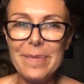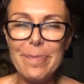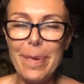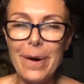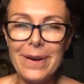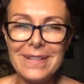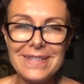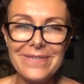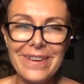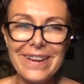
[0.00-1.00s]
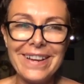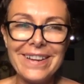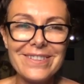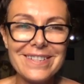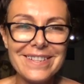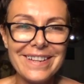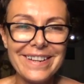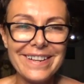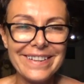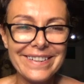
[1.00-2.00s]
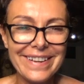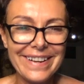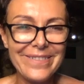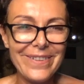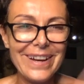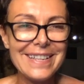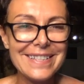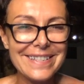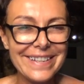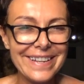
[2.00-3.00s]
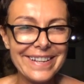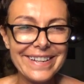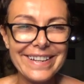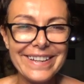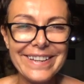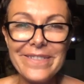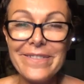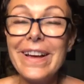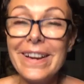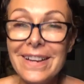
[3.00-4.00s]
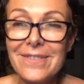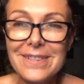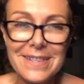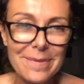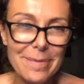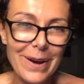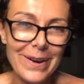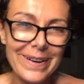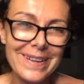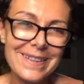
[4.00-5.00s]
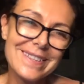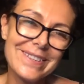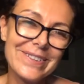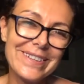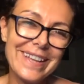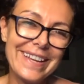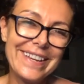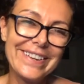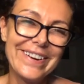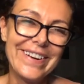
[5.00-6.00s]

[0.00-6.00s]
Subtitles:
points, very interesting advice, and very interesting blog. So thank you.